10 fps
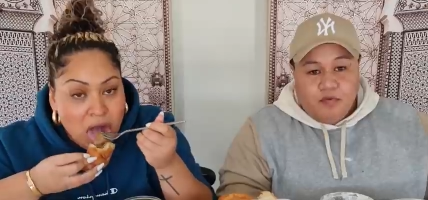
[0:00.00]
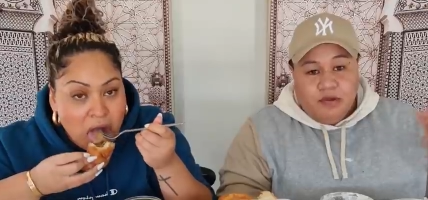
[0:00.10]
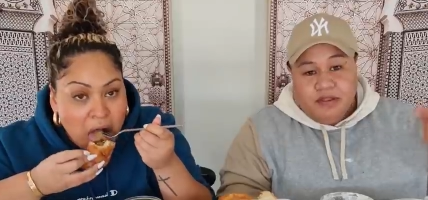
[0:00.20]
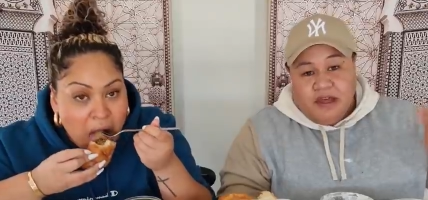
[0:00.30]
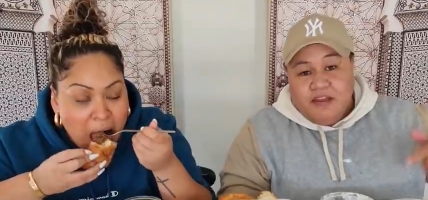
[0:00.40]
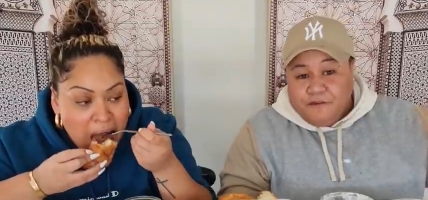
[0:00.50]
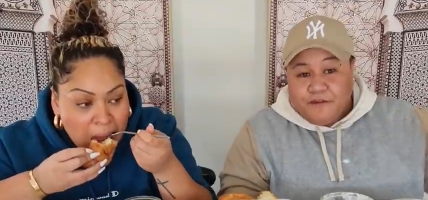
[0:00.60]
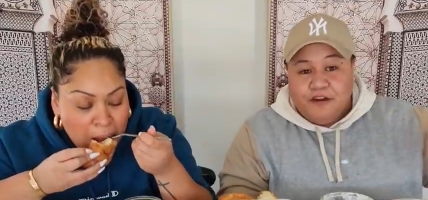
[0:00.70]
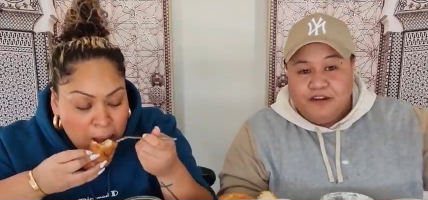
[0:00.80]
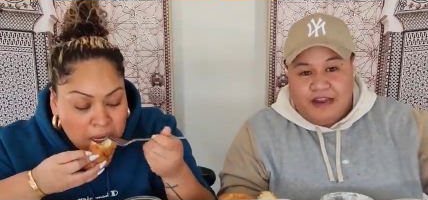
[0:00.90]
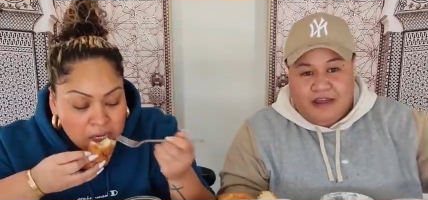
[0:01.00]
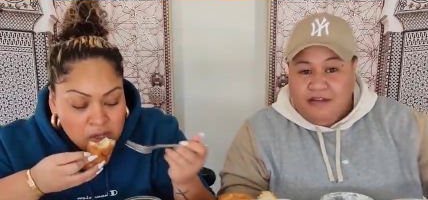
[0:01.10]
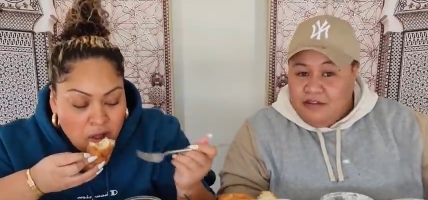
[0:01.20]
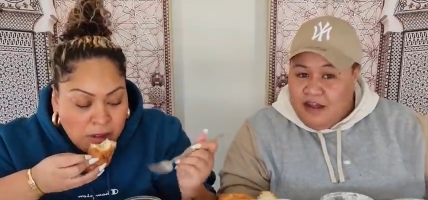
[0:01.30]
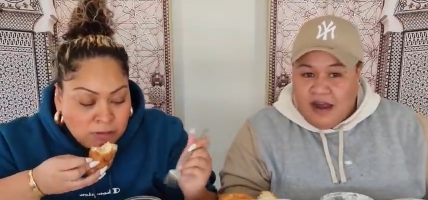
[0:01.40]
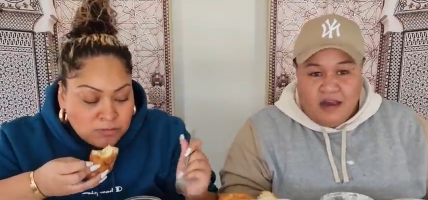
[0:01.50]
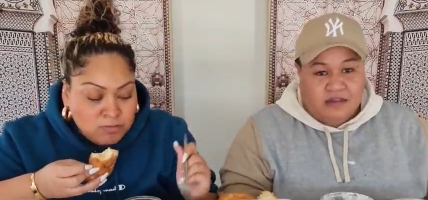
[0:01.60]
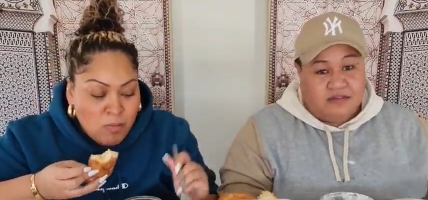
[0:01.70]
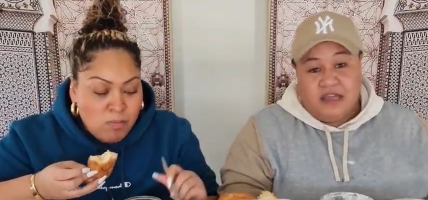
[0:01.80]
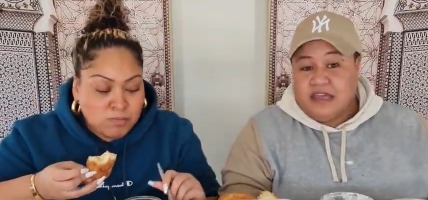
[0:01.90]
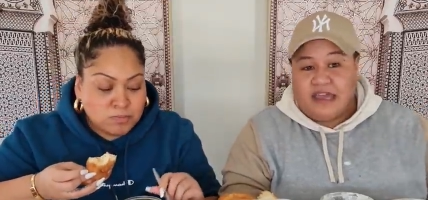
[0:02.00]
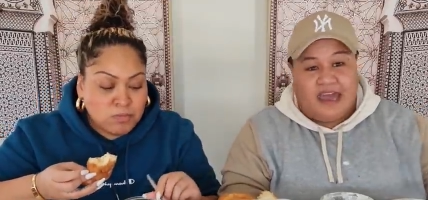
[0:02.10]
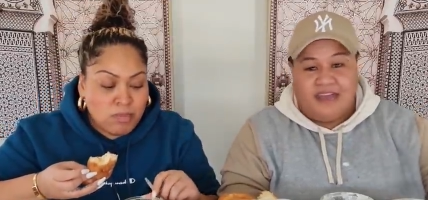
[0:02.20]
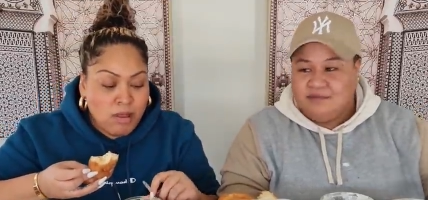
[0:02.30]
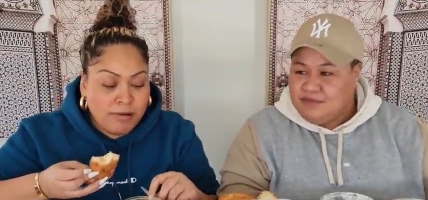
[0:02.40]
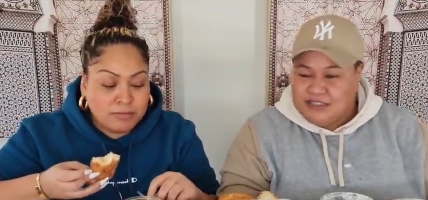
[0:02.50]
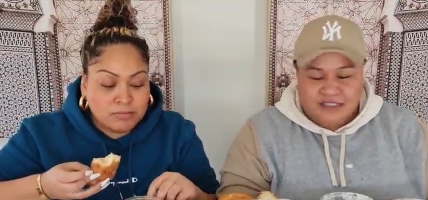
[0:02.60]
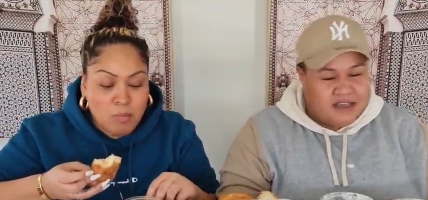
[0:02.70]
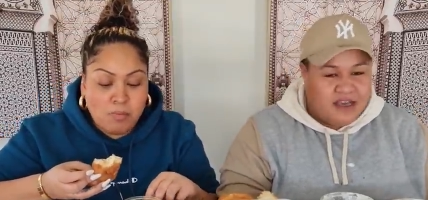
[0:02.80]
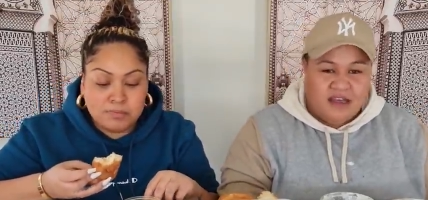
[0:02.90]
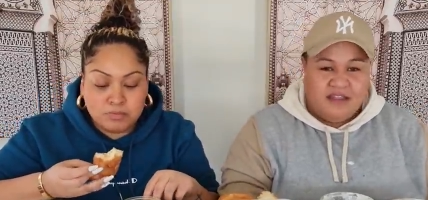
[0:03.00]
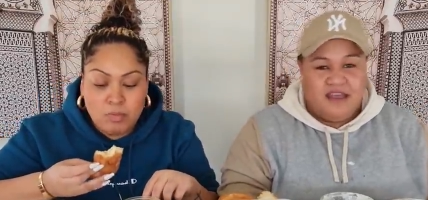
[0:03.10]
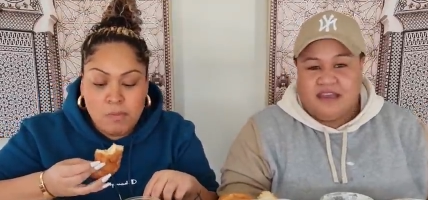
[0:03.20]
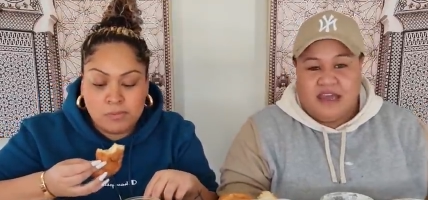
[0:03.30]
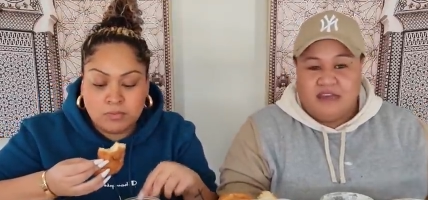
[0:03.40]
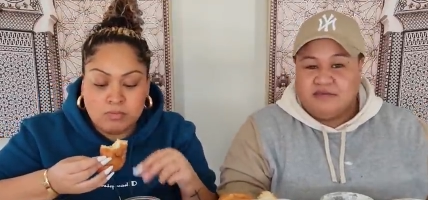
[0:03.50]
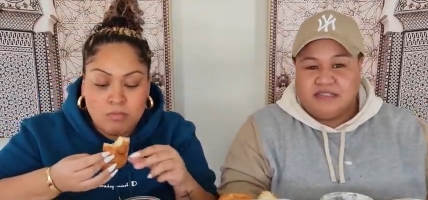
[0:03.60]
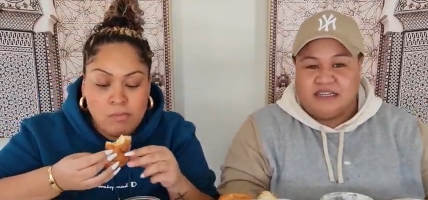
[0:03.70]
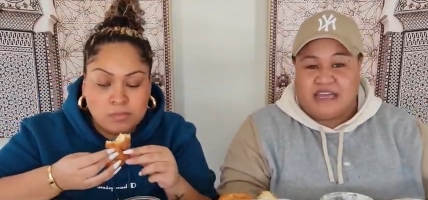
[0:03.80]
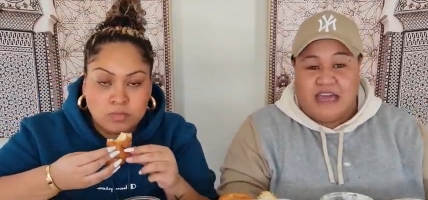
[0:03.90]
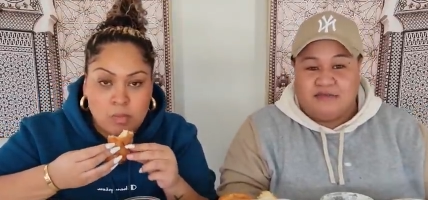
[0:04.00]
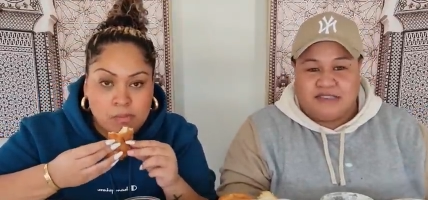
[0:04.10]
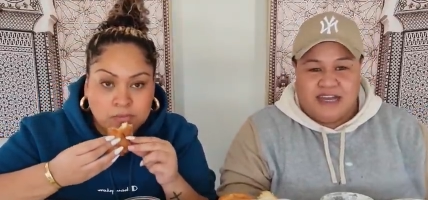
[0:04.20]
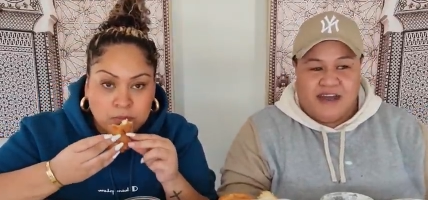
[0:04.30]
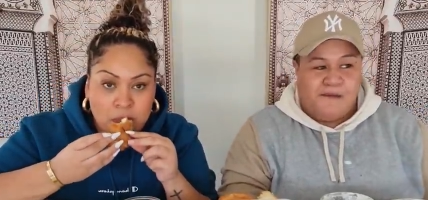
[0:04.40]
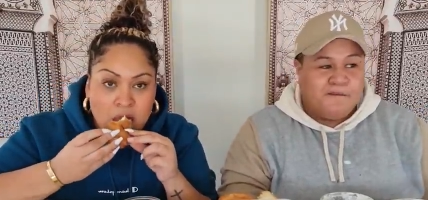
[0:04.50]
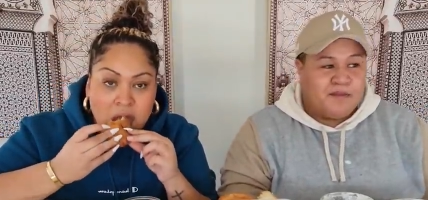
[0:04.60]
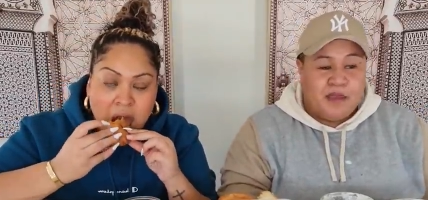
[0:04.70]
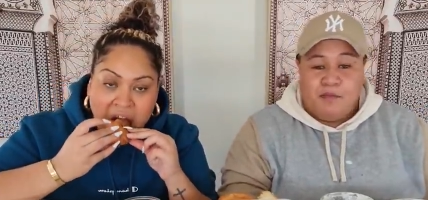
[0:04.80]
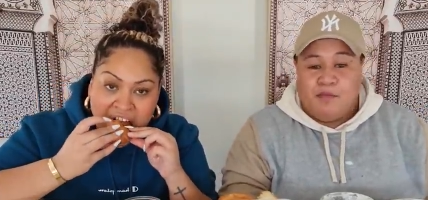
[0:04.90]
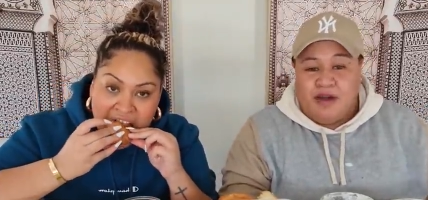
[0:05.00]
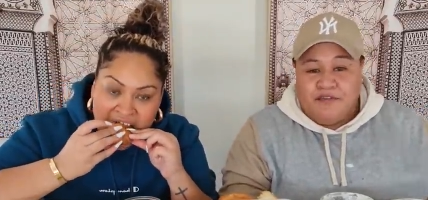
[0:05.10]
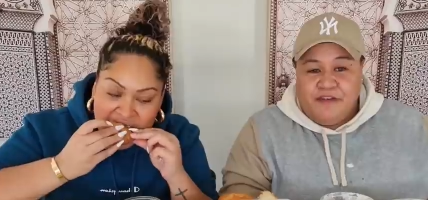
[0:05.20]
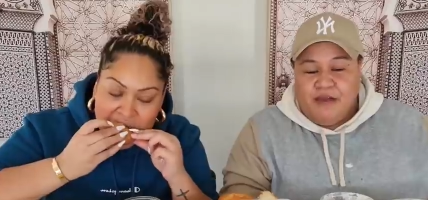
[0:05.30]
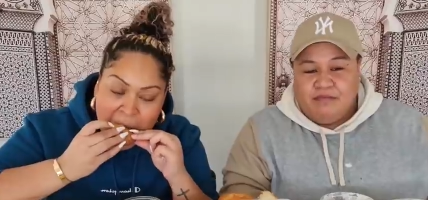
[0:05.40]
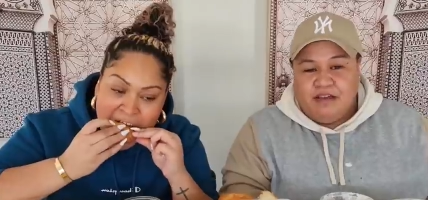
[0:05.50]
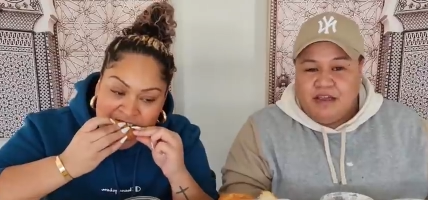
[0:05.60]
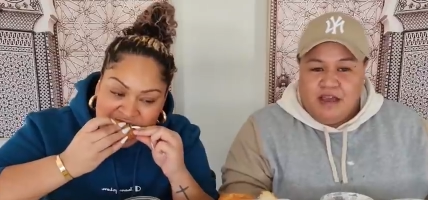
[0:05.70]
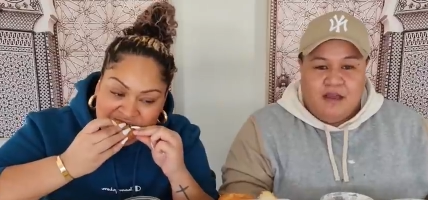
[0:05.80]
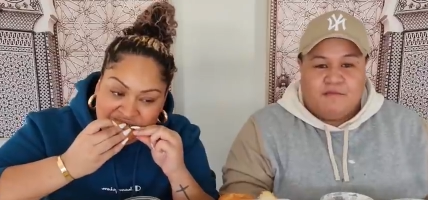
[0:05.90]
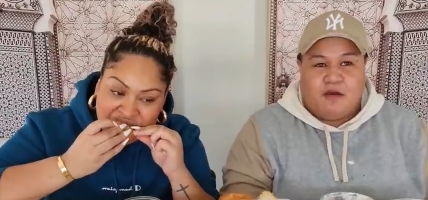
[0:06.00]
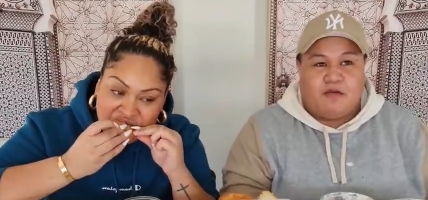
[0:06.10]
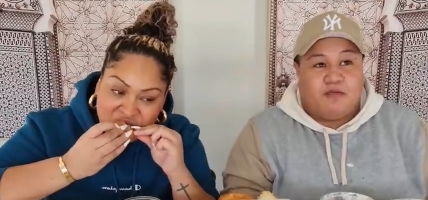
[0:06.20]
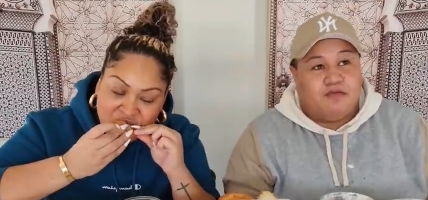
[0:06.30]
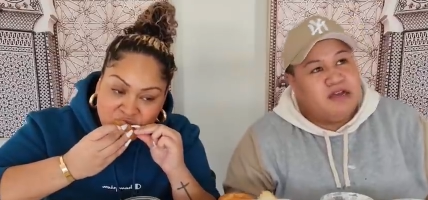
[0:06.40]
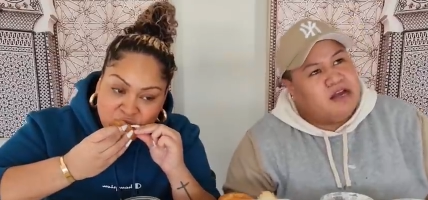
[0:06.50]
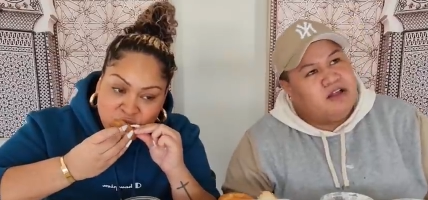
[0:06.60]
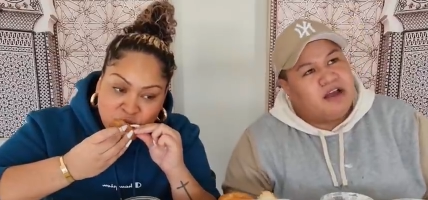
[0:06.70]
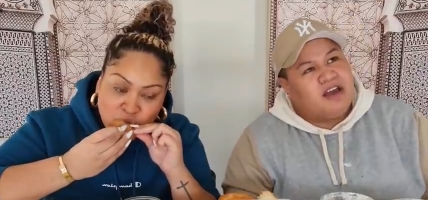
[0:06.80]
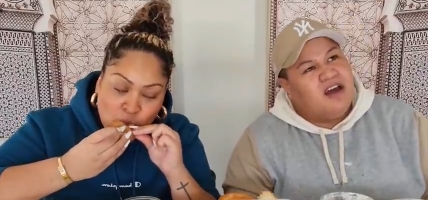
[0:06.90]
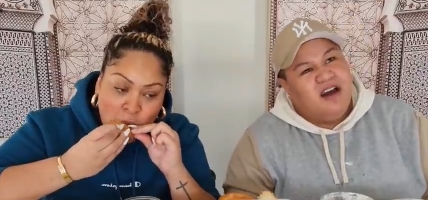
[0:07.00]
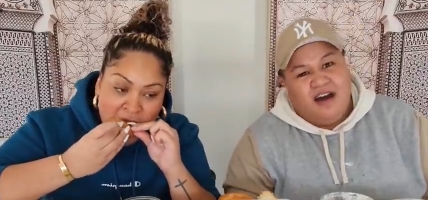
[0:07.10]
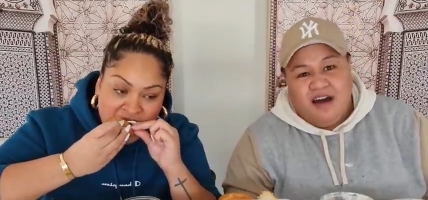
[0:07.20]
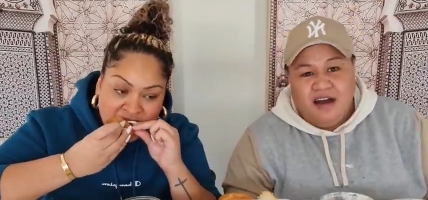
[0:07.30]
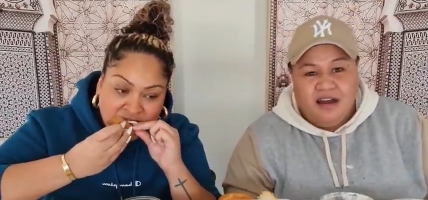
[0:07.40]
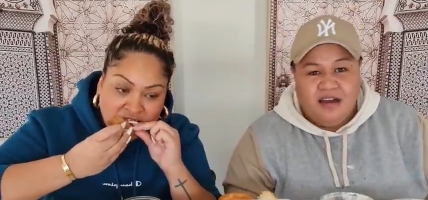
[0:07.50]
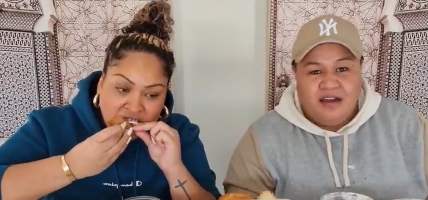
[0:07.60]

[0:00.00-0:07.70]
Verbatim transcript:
Speaker 1: When they throw down. And their games, mm-hmm. their games are games that my family probably are like, huh?